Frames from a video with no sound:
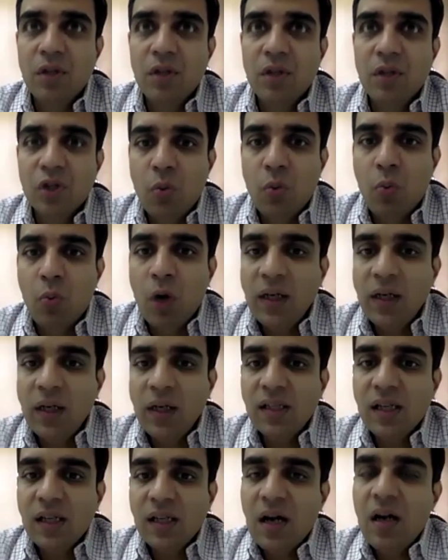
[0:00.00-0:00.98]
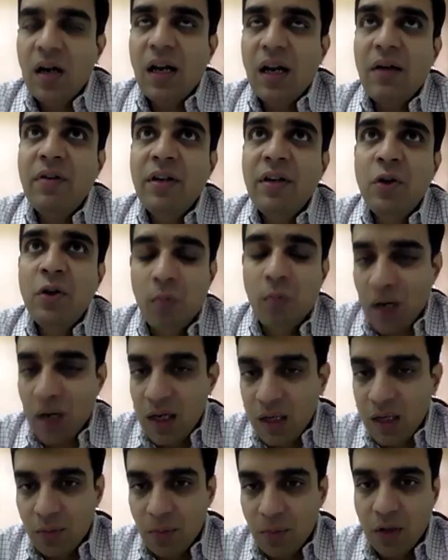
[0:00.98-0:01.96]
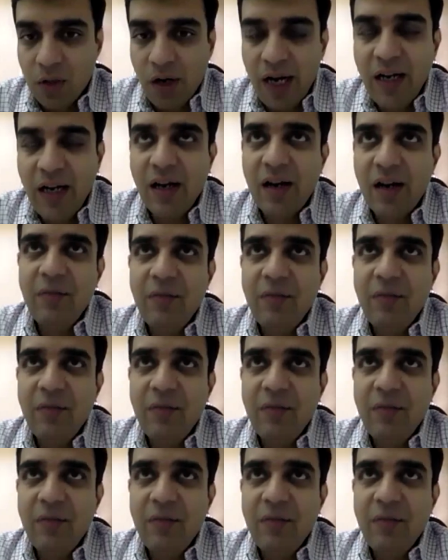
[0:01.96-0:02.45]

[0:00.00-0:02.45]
So what is a revenue multiple, right?